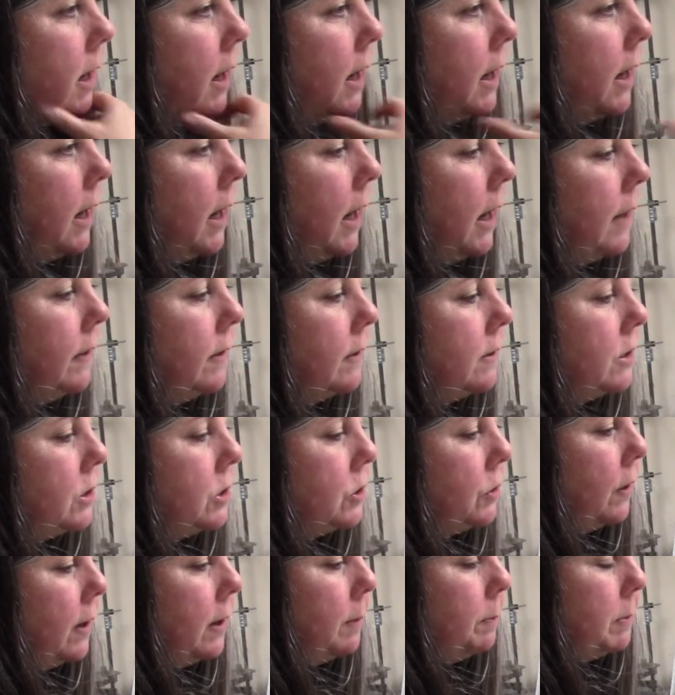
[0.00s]
the
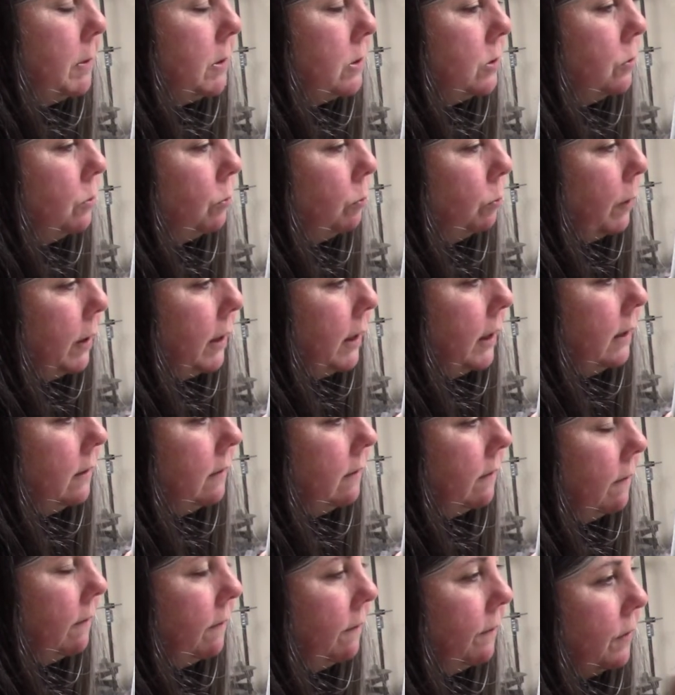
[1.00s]
stripe is great
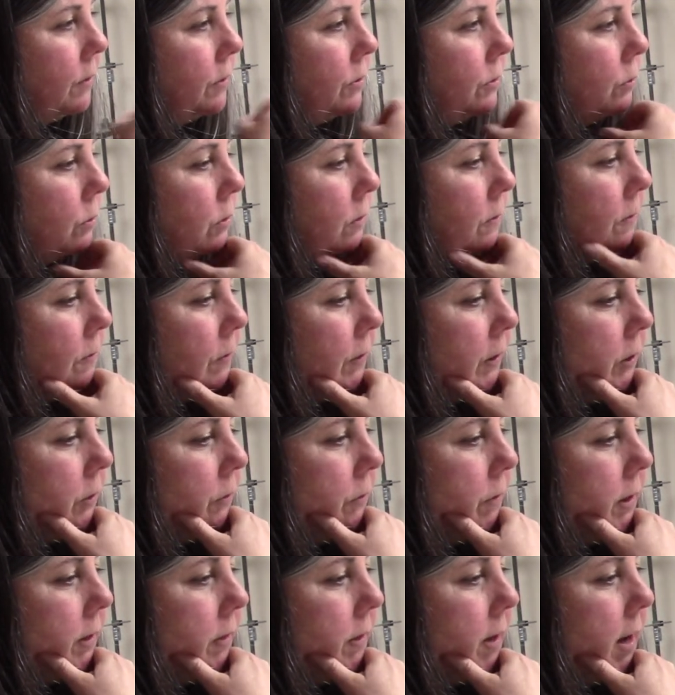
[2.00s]
for sort of
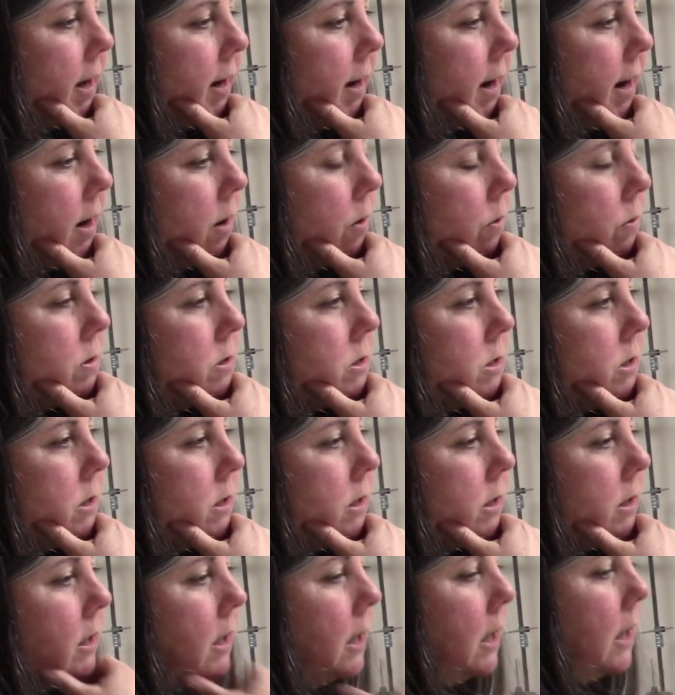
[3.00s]
figuring that out.
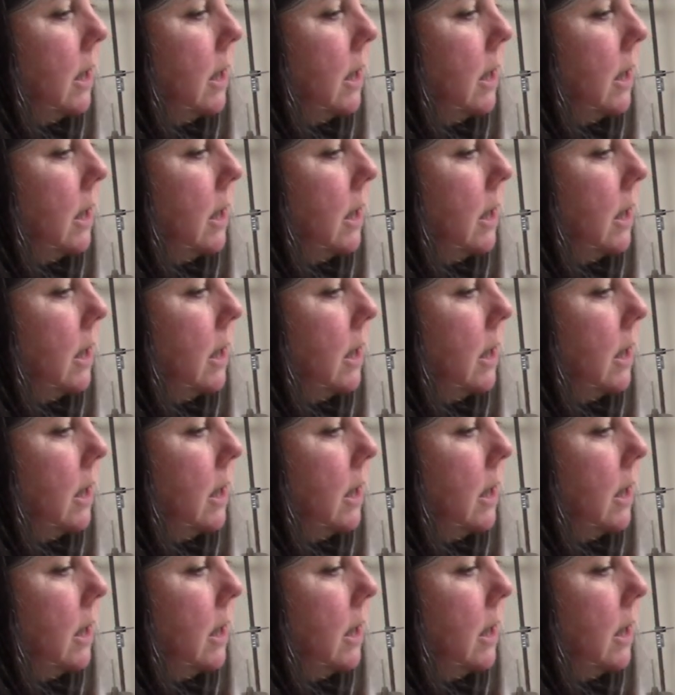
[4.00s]
I